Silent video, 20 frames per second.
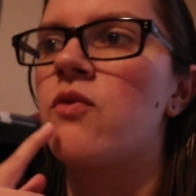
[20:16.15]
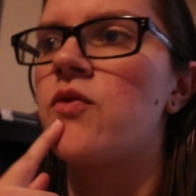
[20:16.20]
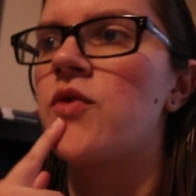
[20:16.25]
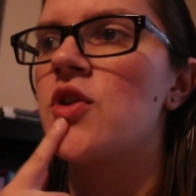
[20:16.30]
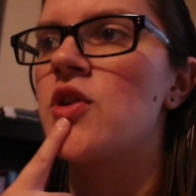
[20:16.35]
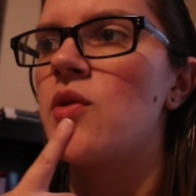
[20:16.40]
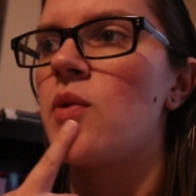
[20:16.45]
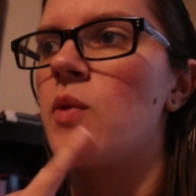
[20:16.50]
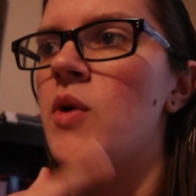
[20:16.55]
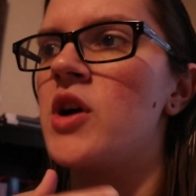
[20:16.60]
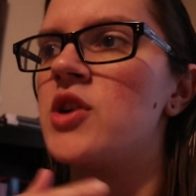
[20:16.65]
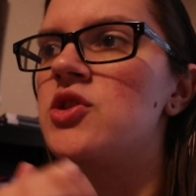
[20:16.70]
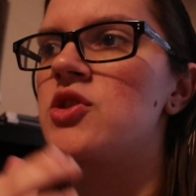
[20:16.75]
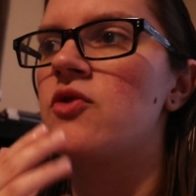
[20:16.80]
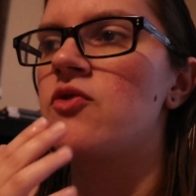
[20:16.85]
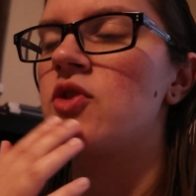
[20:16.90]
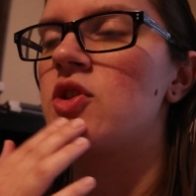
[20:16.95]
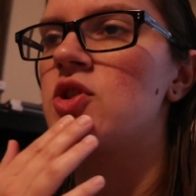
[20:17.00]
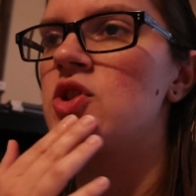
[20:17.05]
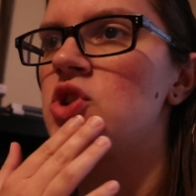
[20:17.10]
I watched
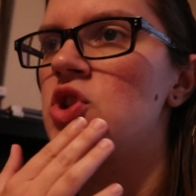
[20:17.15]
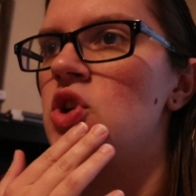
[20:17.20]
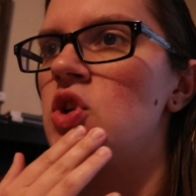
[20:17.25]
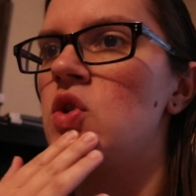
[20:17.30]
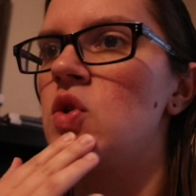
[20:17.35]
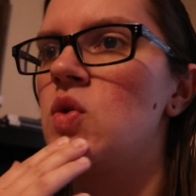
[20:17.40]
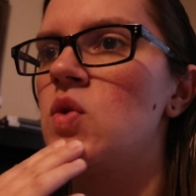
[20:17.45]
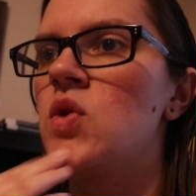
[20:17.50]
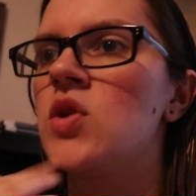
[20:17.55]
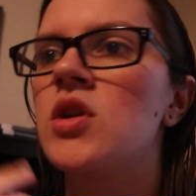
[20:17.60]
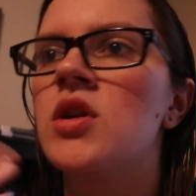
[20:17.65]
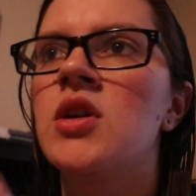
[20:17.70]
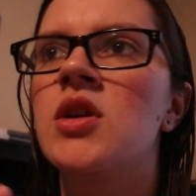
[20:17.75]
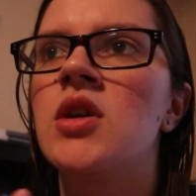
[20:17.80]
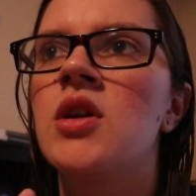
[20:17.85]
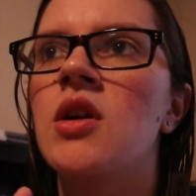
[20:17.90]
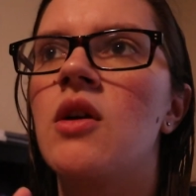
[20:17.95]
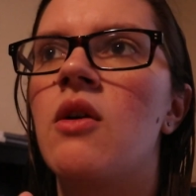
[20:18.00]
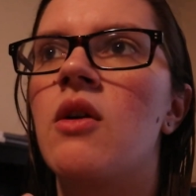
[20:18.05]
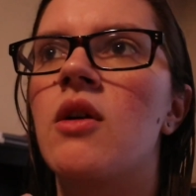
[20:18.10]
the first two
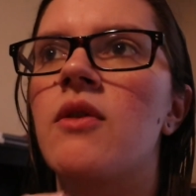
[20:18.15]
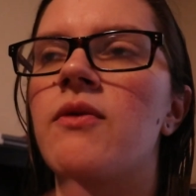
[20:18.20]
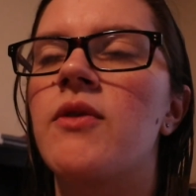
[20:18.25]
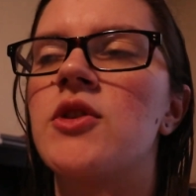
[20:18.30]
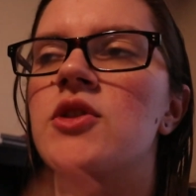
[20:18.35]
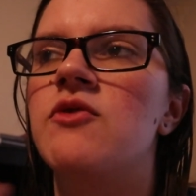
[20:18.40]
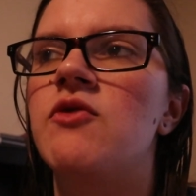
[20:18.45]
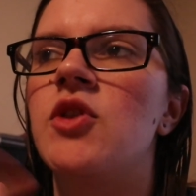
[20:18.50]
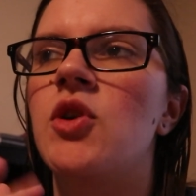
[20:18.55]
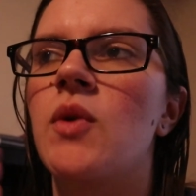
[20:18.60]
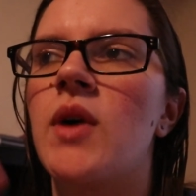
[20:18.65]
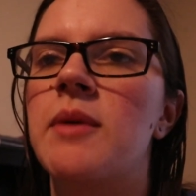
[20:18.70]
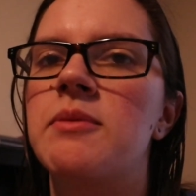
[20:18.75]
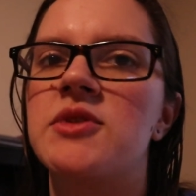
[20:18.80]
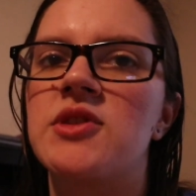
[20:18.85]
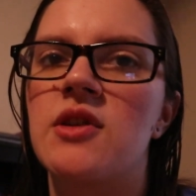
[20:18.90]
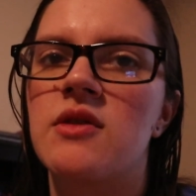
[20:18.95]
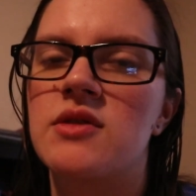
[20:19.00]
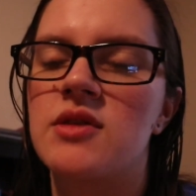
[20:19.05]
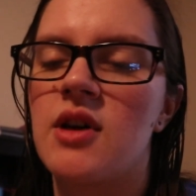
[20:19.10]
or first few
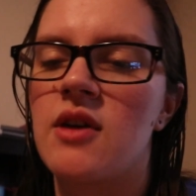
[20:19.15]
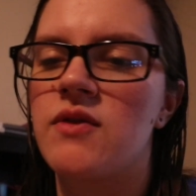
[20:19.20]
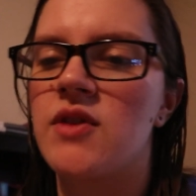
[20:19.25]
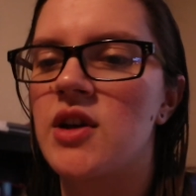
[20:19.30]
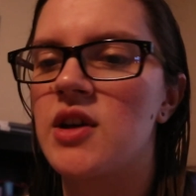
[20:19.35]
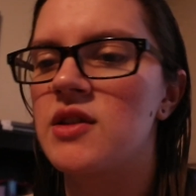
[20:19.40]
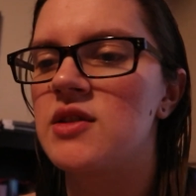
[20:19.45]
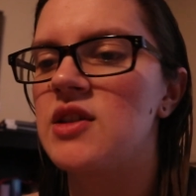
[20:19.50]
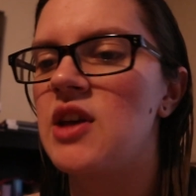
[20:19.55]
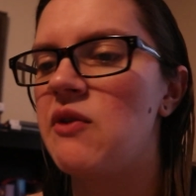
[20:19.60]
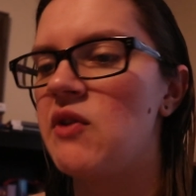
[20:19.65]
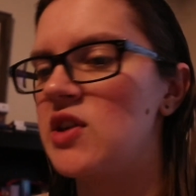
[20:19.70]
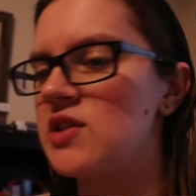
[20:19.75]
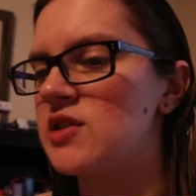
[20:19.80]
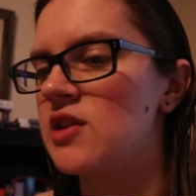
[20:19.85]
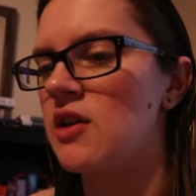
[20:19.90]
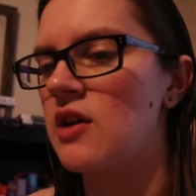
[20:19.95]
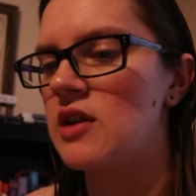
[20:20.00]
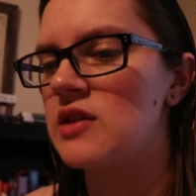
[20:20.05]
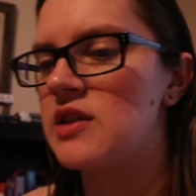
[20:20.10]
episodes of the TV
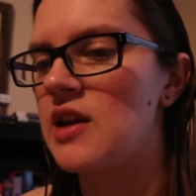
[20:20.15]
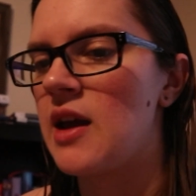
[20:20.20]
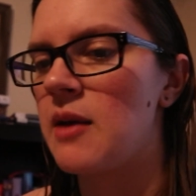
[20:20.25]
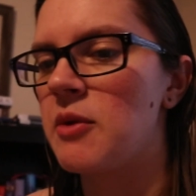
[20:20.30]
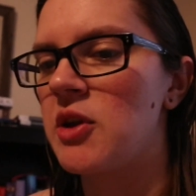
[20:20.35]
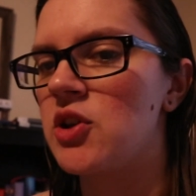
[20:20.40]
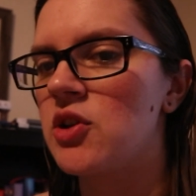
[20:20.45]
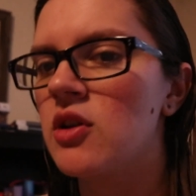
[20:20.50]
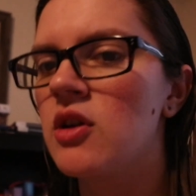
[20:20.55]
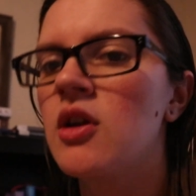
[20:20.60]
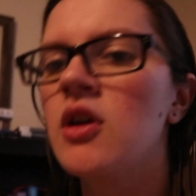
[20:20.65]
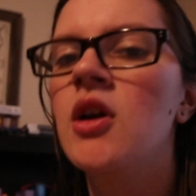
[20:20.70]
series and I'm